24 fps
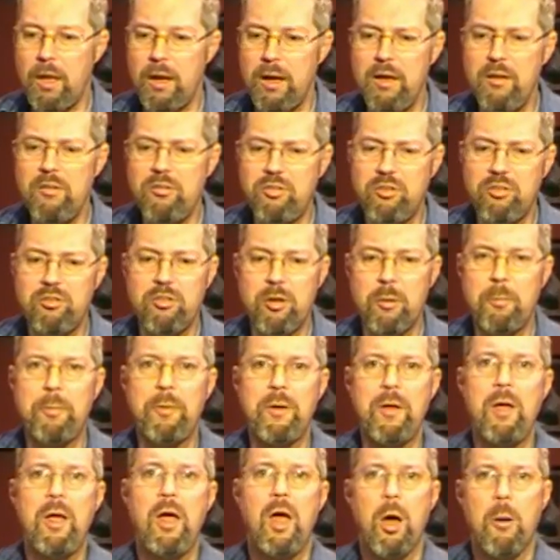is to
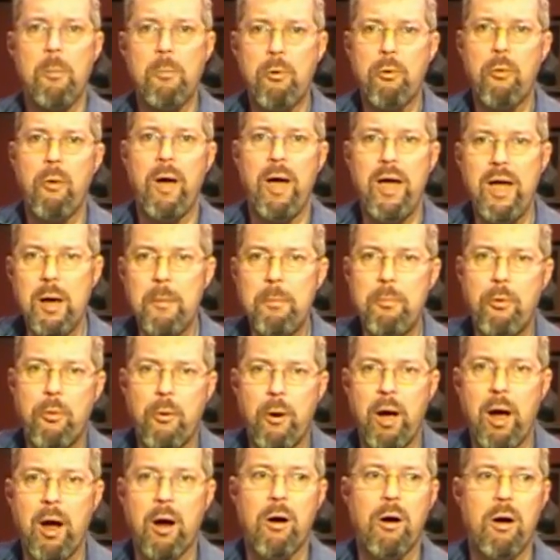simply pray a
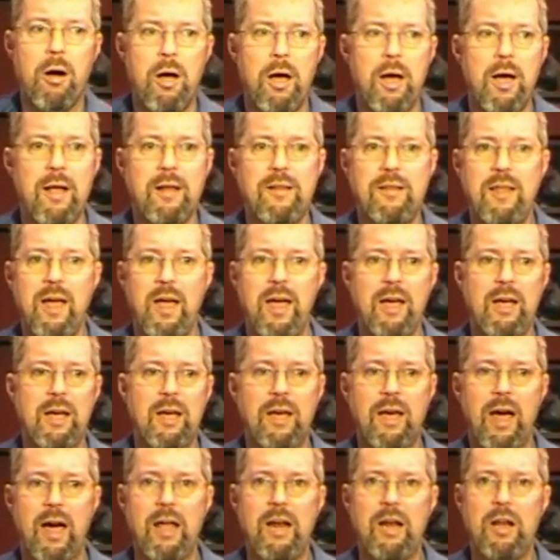prayer,
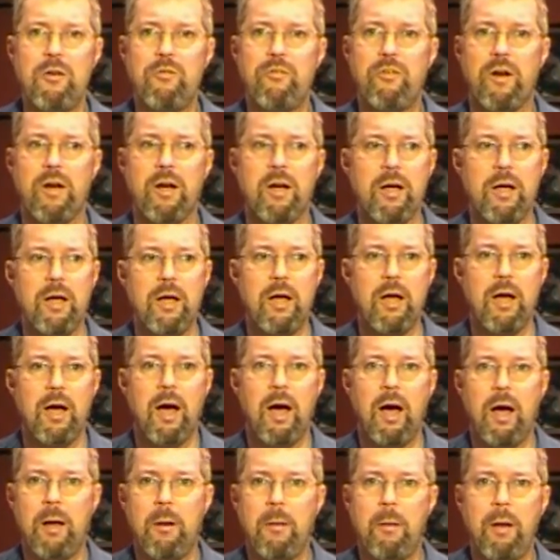take kind of
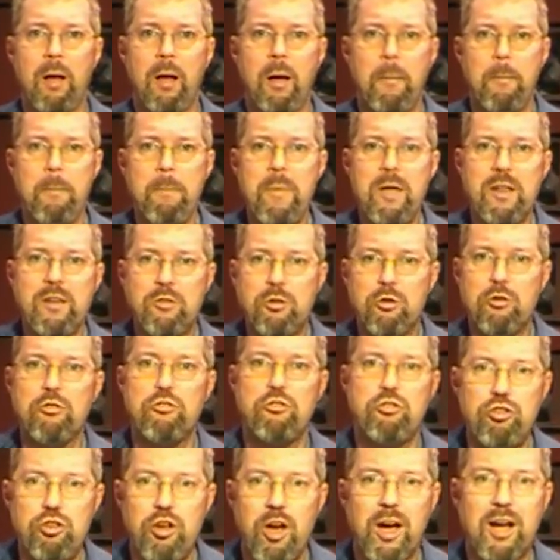a mental
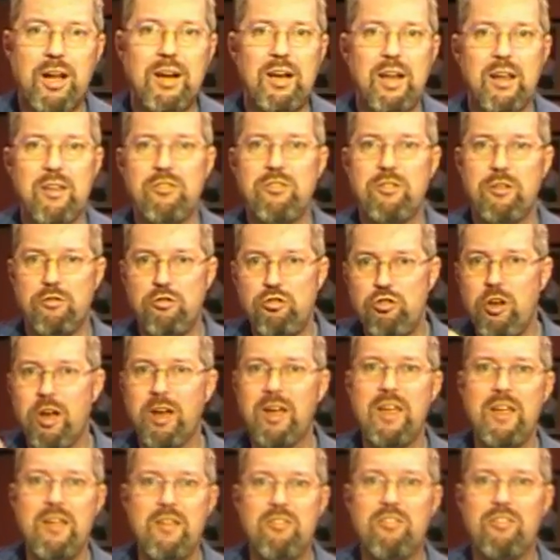checklist of
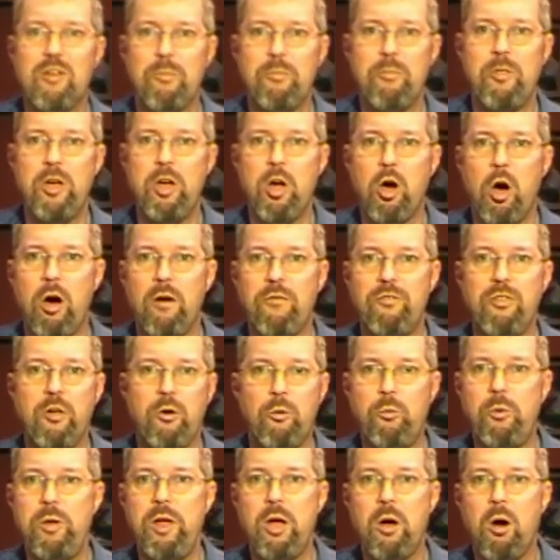checking something off
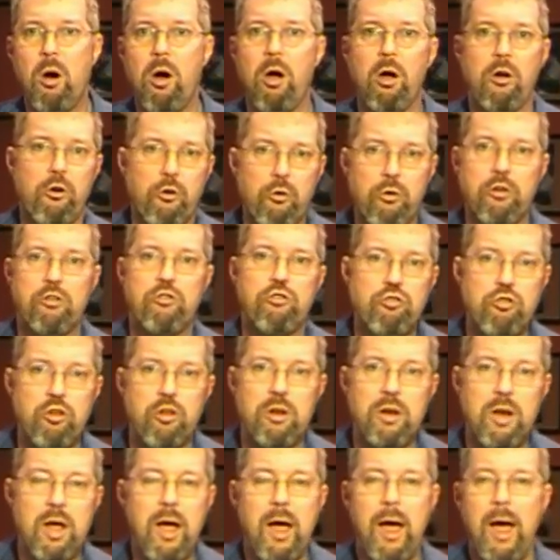that we are
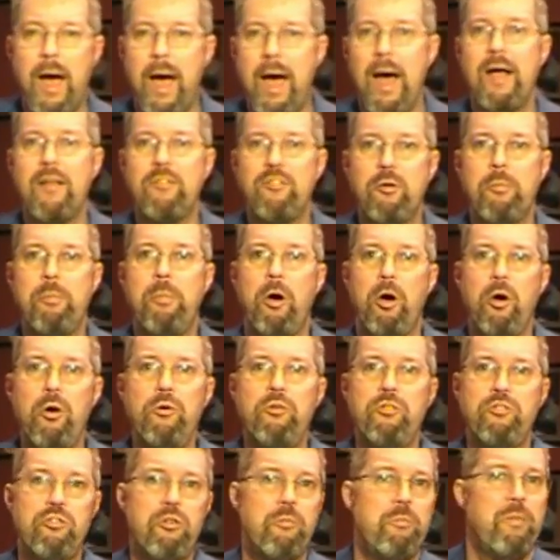Christian as
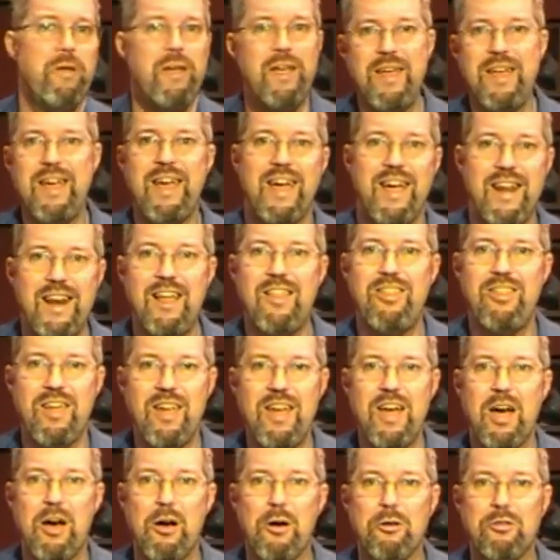opposed to being
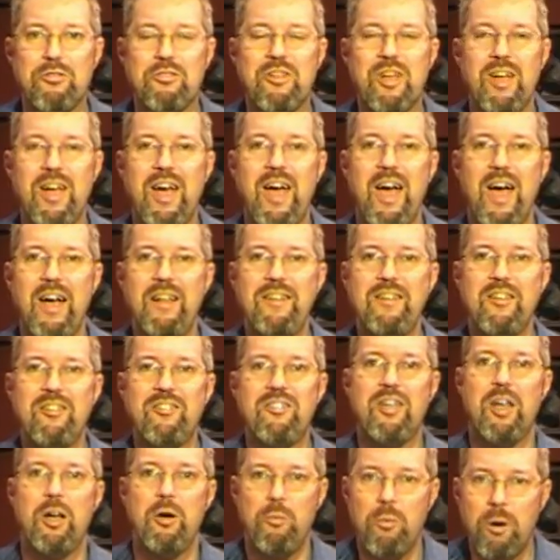anything else, and to
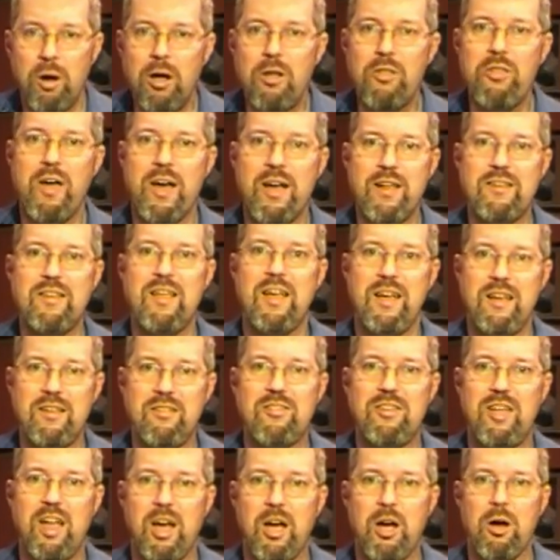say, well, that
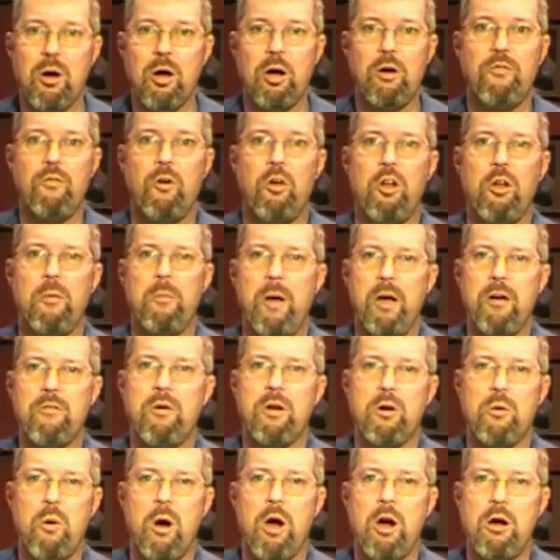takes care of all of my
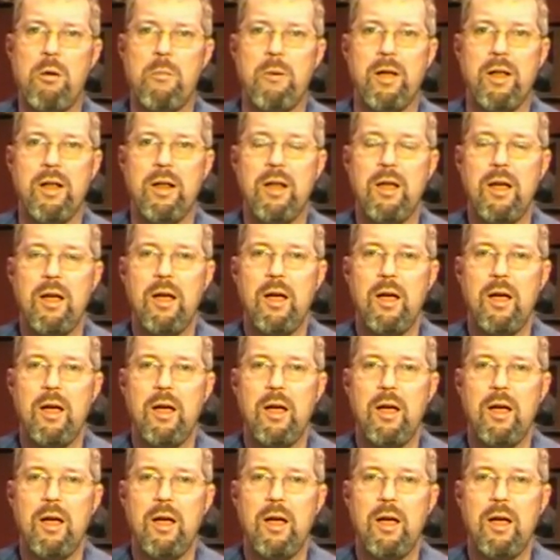requirement.